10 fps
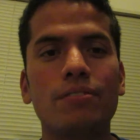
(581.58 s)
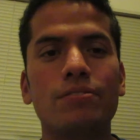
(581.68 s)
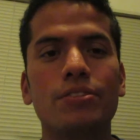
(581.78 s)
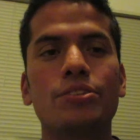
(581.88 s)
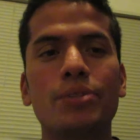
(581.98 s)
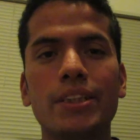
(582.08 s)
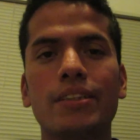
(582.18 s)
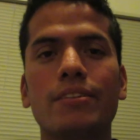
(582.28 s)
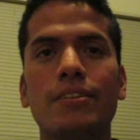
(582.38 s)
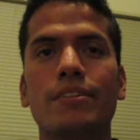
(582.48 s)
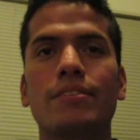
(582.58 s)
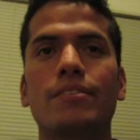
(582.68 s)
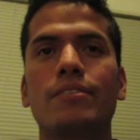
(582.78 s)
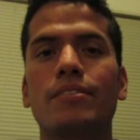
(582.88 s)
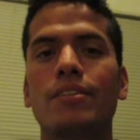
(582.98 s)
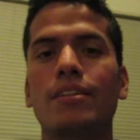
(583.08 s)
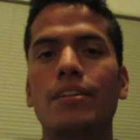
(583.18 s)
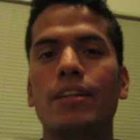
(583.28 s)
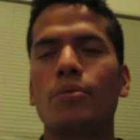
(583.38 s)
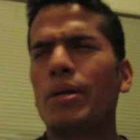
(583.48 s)
for drinking
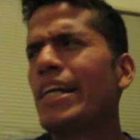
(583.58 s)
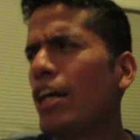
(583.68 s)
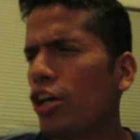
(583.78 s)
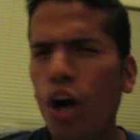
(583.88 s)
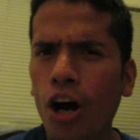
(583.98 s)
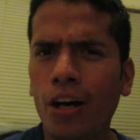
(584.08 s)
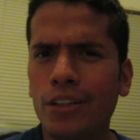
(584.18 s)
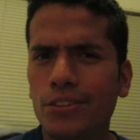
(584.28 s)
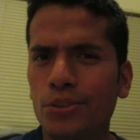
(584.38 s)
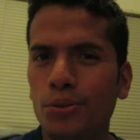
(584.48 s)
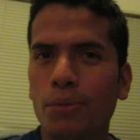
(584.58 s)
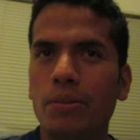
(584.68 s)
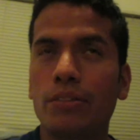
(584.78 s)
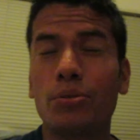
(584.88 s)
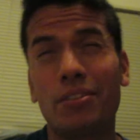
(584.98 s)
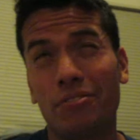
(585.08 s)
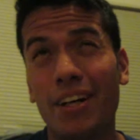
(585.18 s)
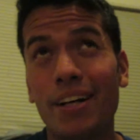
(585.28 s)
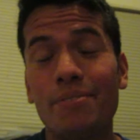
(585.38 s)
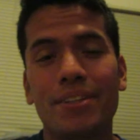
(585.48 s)
and renting a car too. I mean,
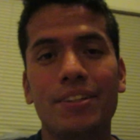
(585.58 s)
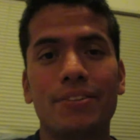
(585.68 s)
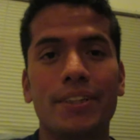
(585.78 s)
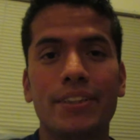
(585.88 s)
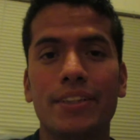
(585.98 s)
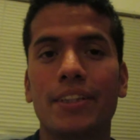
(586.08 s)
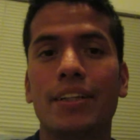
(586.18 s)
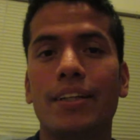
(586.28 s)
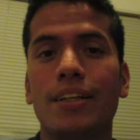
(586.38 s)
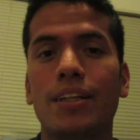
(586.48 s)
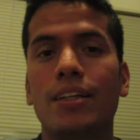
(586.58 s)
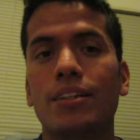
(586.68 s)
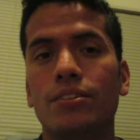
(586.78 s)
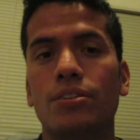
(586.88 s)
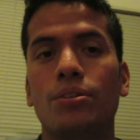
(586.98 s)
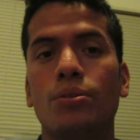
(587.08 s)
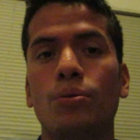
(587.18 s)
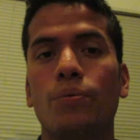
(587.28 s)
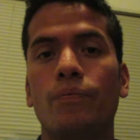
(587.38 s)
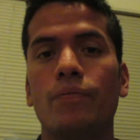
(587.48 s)
25, that's crazy.
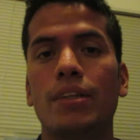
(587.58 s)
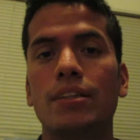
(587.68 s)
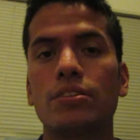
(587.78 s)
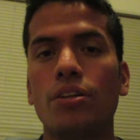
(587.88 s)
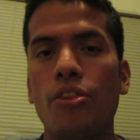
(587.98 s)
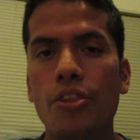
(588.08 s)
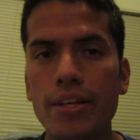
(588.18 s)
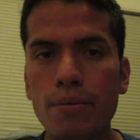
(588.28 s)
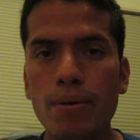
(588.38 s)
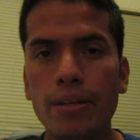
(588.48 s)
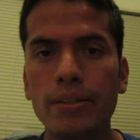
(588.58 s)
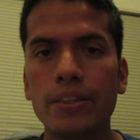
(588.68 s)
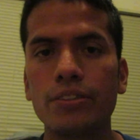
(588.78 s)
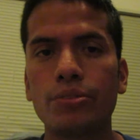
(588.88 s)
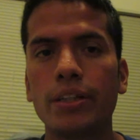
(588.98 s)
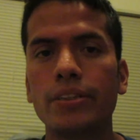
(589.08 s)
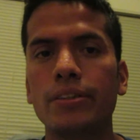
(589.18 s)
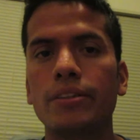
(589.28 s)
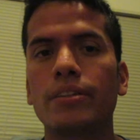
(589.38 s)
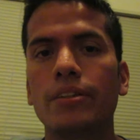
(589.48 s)
So let's all think about it and try
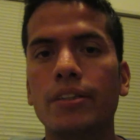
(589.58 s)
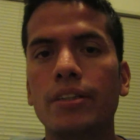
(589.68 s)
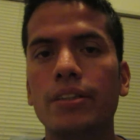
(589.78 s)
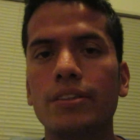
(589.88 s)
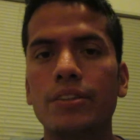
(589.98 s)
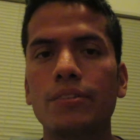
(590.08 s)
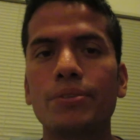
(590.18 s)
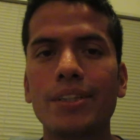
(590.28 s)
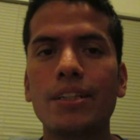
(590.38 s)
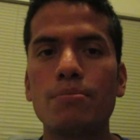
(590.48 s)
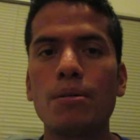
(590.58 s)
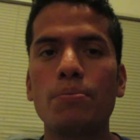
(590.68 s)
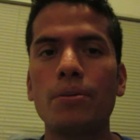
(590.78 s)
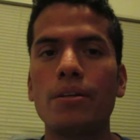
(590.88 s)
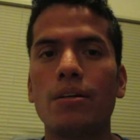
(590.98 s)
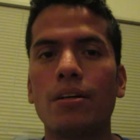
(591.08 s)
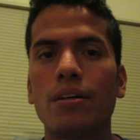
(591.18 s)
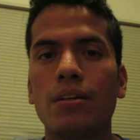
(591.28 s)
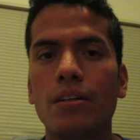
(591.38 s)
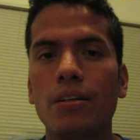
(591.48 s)
to see if we can come up with
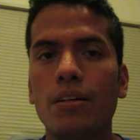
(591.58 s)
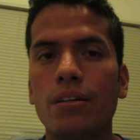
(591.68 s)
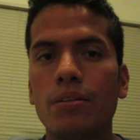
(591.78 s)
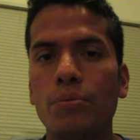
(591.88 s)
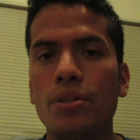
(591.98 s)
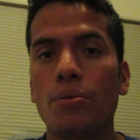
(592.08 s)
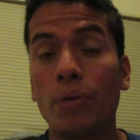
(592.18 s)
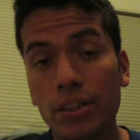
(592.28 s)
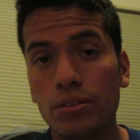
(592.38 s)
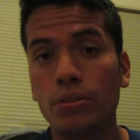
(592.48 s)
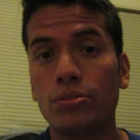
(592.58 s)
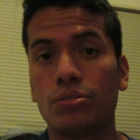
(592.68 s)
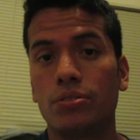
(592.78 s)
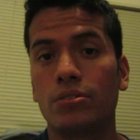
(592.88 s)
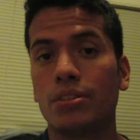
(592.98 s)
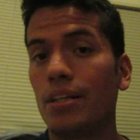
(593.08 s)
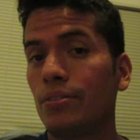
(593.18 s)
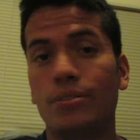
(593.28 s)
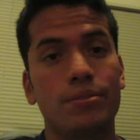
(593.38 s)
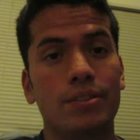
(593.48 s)
the right solution, because I
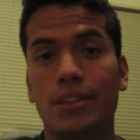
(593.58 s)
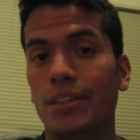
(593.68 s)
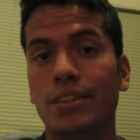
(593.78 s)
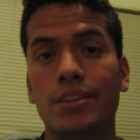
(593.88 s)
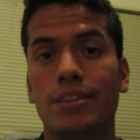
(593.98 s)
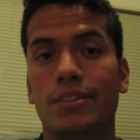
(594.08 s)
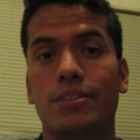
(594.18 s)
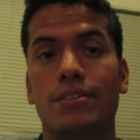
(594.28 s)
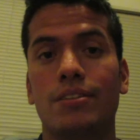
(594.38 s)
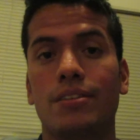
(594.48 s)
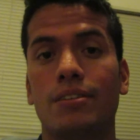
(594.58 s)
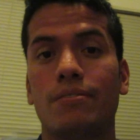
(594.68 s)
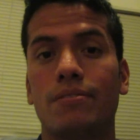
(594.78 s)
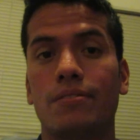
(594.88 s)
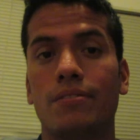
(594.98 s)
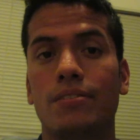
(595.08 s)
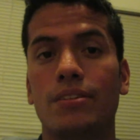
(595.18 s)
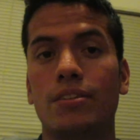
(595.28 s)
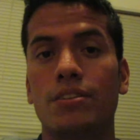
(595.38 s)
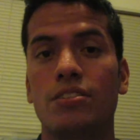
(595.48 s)
don't know that 18
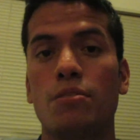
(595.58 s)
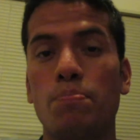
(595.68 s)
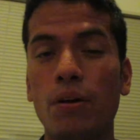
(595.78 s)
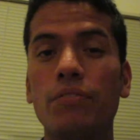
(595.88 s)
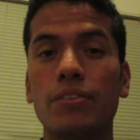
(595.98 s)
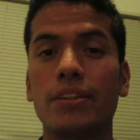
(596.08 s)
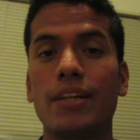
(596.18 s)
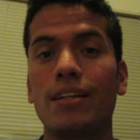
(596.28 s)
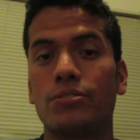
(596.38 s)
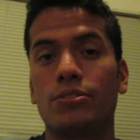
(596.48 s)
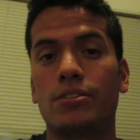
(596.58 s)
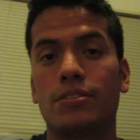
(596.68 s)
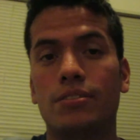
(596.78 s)
is the perfect answer.